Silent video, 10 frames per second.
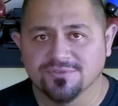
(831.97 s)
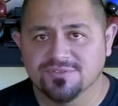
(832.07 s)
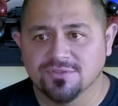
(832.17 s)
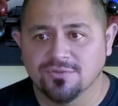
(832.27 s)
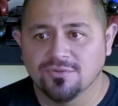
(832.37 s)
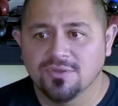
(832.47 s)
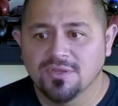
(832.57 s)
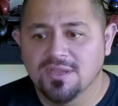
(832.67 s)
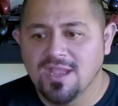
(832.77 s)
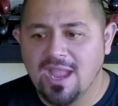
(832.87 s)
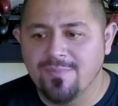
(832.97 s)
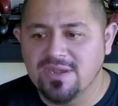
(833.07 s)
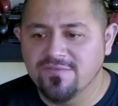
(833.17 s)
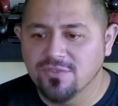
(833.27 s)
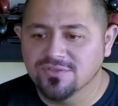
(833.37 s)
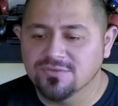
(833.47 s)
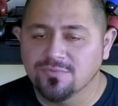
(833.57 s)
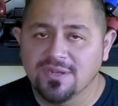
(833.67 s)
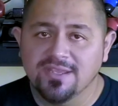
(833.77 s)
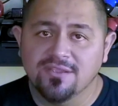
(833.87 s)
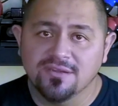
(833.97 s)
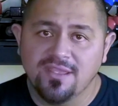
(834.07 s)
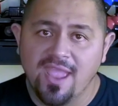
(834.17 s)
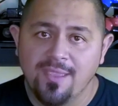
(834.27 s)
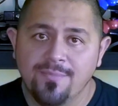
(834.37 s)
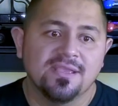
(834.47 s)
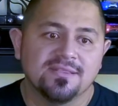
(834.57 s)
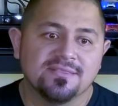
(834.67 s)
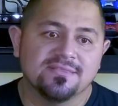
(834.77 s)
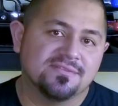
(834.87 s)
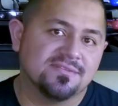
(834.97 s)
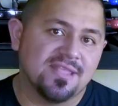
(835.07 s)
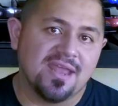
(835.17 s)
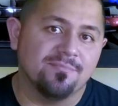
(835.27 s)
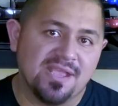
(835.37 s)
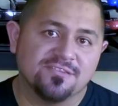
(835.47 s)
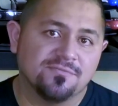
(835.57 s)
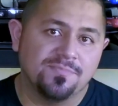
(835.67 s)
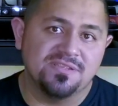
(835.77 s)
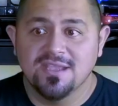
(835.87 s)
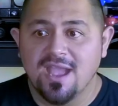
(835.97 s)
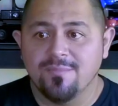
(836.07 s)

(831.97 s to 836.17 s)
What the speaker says: So, even though it's a really good game, it's not a masterpiece.